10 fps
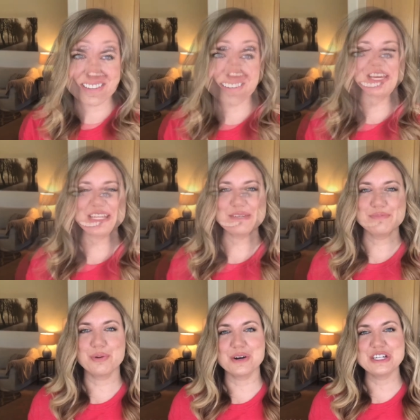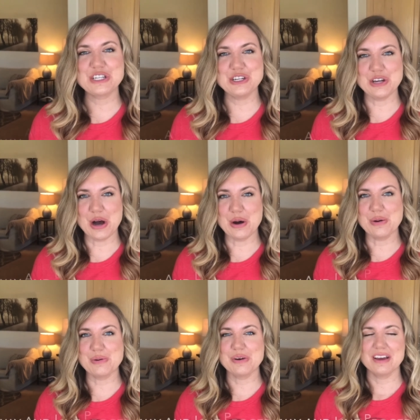I think it's important to
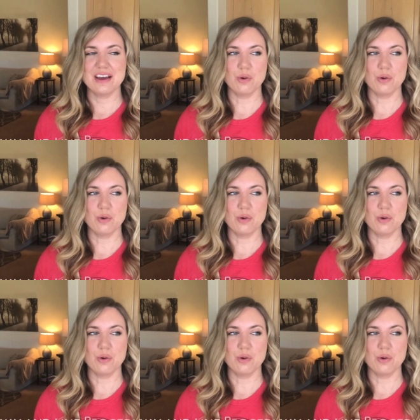know,